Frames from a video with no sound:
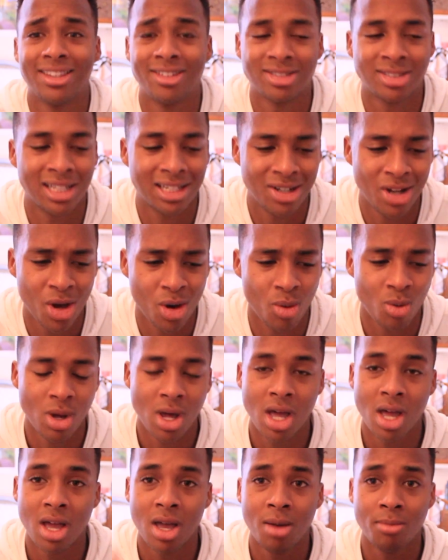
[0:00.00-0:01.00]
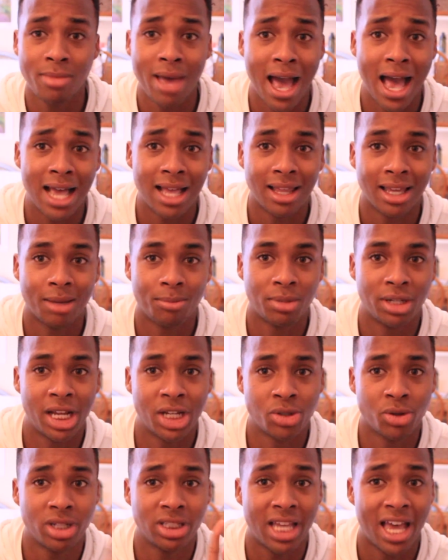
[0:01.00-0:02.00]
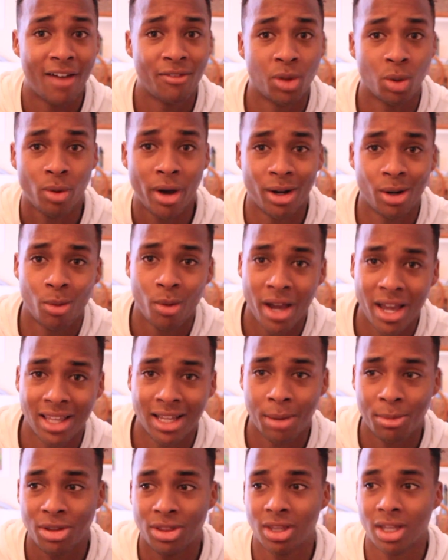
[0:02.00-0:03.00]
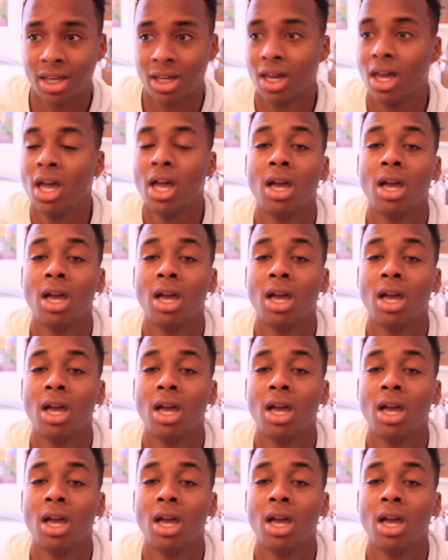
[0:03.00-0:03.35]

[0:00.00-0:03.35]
There's like no pedestrians have the right of way type of thing.